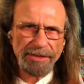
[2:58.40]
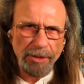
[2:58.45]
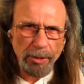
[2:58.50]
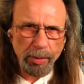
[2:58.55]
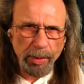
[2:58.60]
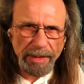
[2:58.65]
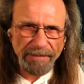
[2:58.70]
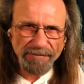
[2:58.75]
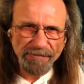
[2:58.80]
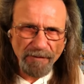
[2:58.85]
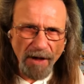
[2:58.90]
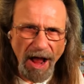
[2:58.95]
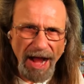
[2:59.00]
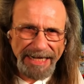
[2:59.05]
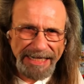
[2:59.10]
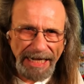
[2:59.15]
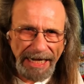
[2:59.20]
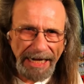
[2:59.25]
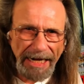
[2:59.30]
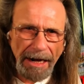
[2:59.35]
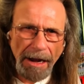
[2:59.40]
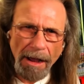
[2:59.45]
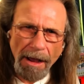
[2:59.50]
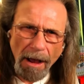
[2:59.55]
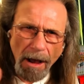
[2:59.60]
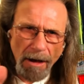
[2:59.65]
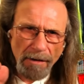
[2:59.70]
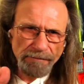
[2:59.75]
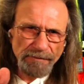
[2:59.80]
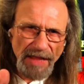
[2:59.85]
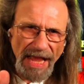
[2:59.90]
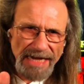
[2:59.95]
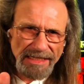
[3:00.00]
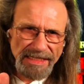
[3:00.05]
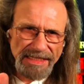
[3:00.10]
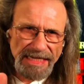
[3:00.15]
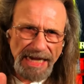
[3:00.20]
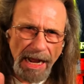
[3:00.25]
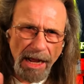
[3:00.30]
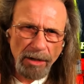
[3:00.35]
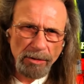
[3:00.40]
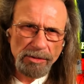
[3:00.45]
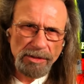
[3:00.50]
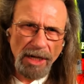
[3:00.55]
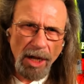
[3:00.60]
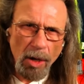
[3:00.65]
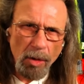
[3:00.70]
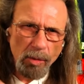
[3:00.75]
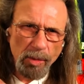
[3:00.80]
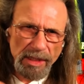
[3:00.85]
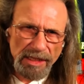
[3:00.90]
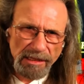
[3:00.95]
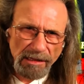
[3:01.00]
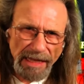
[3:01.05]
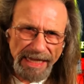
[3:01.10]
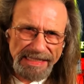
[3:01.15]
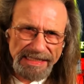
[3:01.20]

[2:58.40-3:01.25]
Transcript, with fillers: the refining of that sound with Led